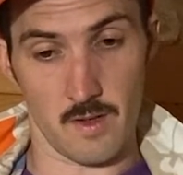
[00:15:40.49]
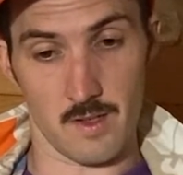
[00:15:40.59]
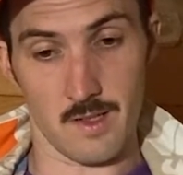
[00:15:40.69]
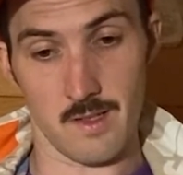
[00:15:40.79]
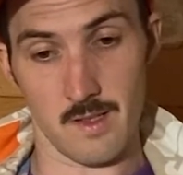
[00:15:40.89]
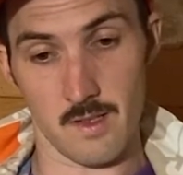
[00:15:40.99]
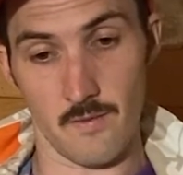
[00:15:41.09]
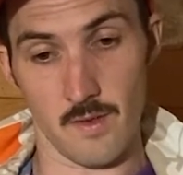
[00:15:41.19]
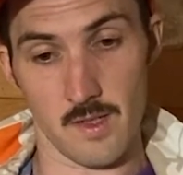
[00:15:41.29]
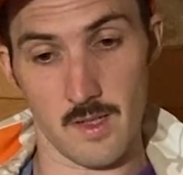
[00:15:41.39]
It's
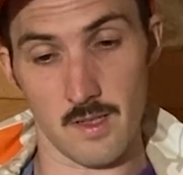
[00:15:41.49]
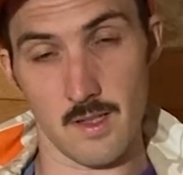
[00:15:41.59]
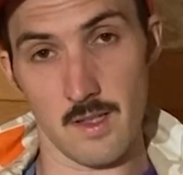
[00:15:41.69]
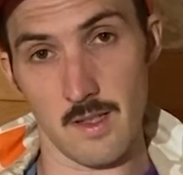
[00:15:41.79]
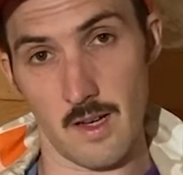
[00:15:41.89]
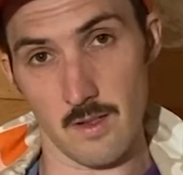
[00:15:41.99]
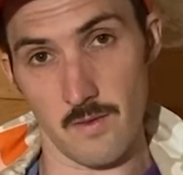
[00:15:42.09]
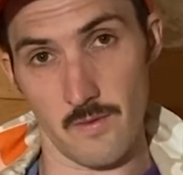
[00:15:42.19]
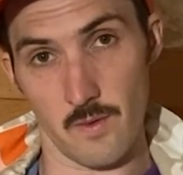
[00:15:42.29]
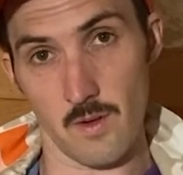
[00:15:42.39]
listed for
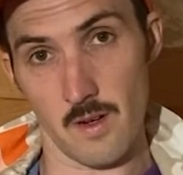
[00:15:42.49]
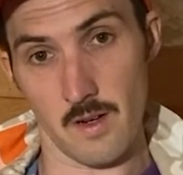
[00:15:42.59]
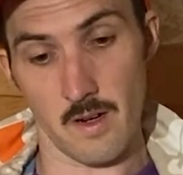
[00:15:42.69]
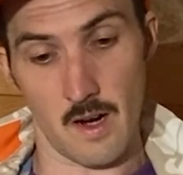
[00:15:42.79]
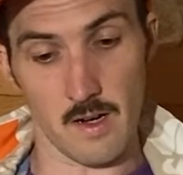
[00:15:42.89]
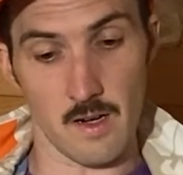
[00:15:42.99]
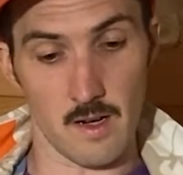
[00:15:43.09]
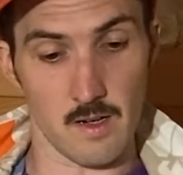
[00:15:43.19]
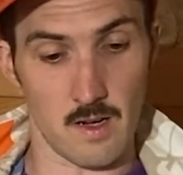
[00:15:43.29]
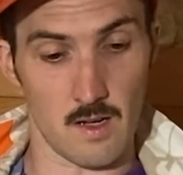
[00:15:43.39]

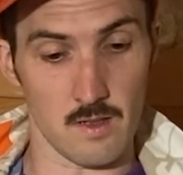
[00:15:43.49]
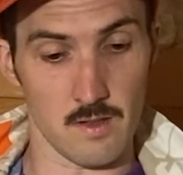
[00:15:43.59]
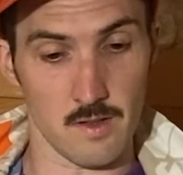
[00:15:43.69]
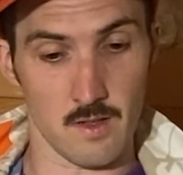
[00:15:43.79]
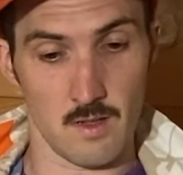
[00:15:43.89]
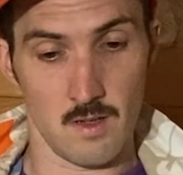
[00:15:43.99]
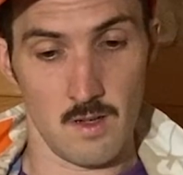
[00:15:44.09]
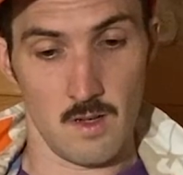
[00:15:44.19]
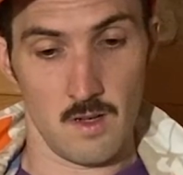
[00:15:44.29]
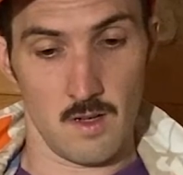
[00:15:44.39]

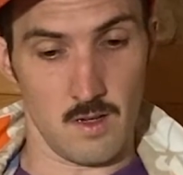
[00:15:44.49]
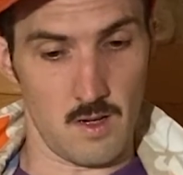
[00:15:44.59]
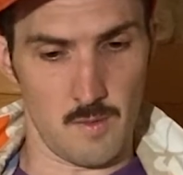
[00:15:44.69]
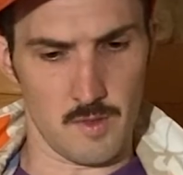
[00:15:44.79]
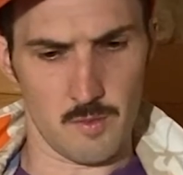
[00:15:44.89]
$16,499.